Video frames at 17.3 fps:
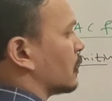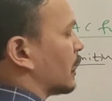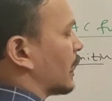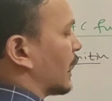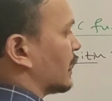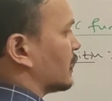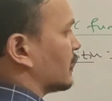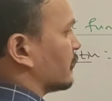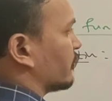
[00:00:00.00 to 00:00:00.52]

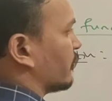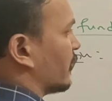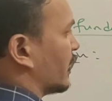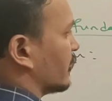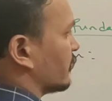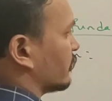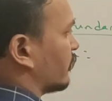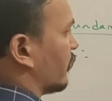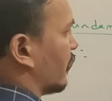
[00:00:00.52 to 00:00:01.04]
and
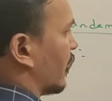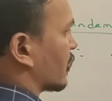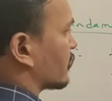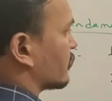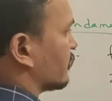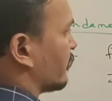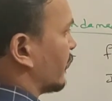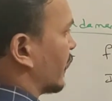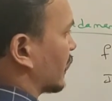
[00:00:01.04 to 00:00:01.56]
define
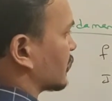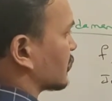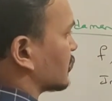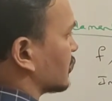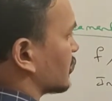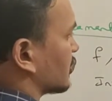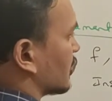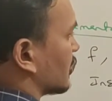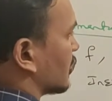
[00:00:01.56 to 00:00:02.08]
form
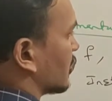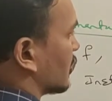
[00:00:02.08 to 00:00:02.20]
factor.